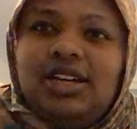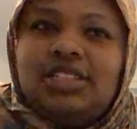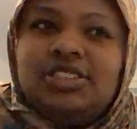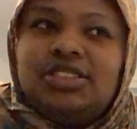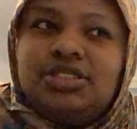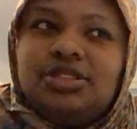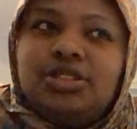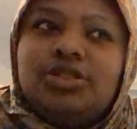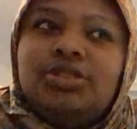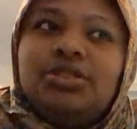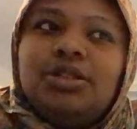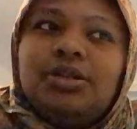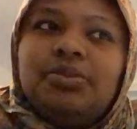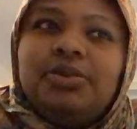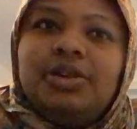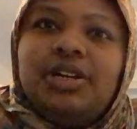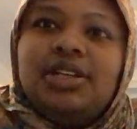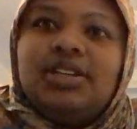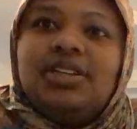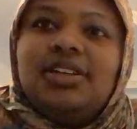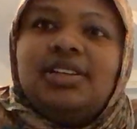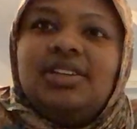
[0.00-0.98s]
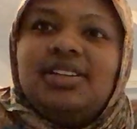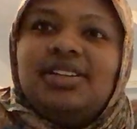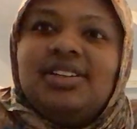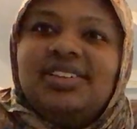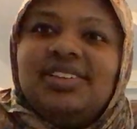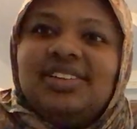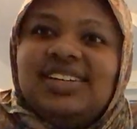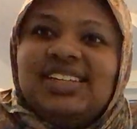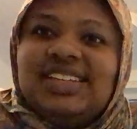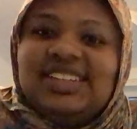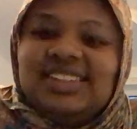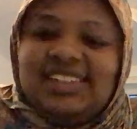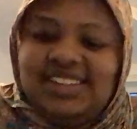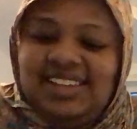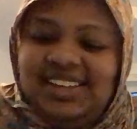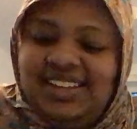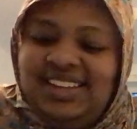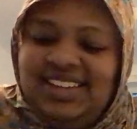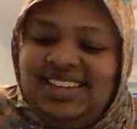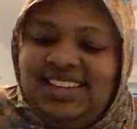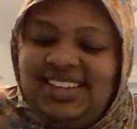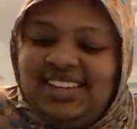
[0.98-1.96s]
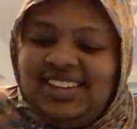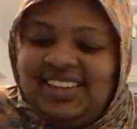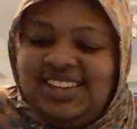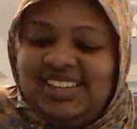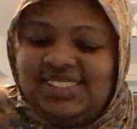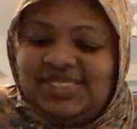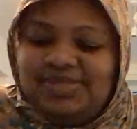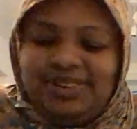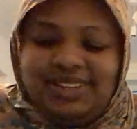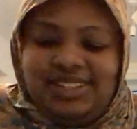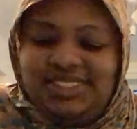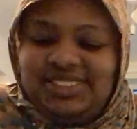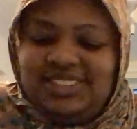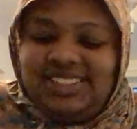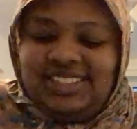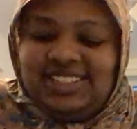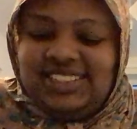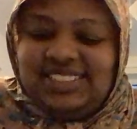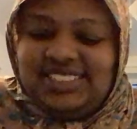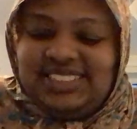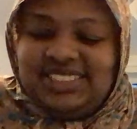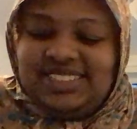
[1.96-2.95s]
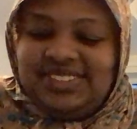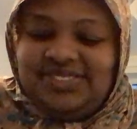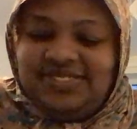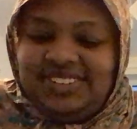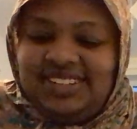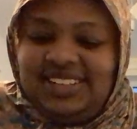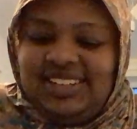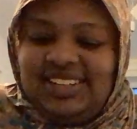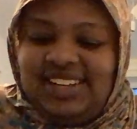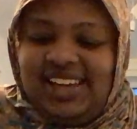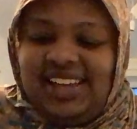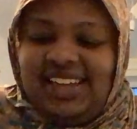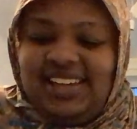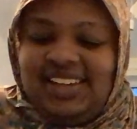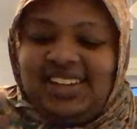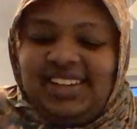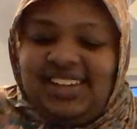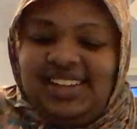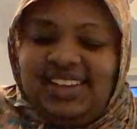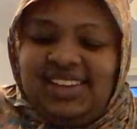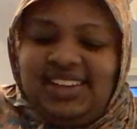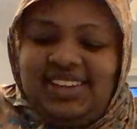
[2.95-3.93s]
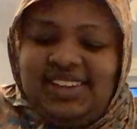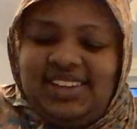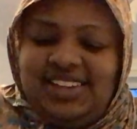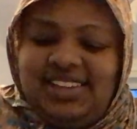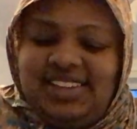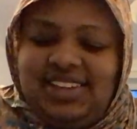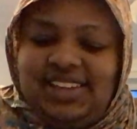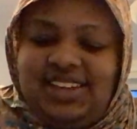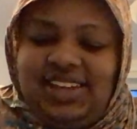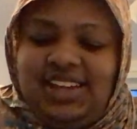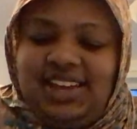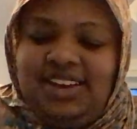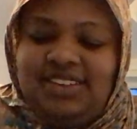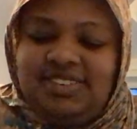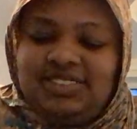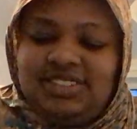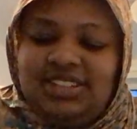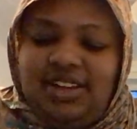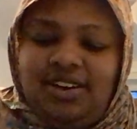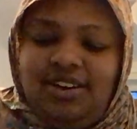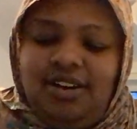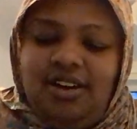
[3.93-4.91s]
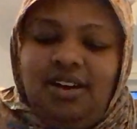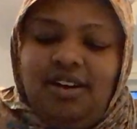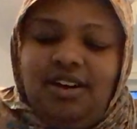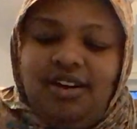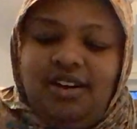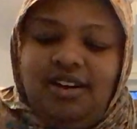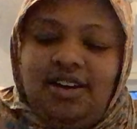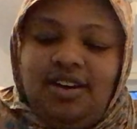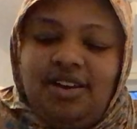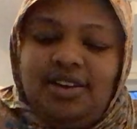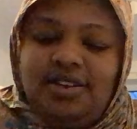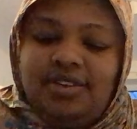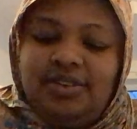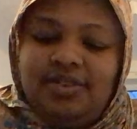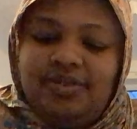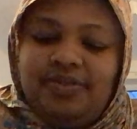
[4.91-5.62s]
I just told you I'm pregnant. Like, he goes, why are you doing this to me? Like, and I was like, oh,